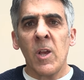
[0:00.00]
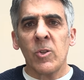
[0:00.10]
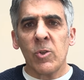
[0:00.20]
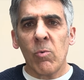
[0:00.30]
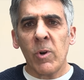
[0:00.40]

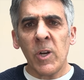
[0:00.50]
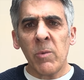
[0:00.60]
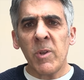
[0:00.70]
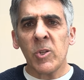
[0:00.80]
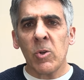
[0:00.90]
So we're going to
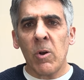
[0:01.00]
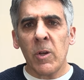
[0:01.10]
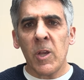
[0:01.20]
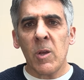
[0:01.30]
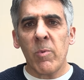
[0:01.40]
be
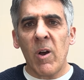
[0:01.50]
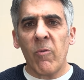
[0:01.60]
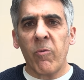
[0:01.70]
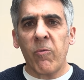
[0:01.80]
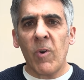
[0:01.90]
talking
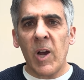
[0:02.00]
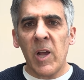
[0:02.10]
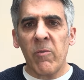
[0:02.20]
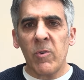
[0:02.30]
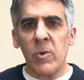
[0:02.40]
about
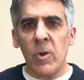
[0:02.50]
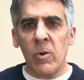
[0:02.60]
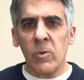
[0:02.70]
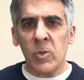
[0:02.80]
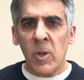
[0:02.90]
5
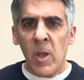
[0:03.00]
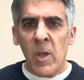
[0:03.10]
notes.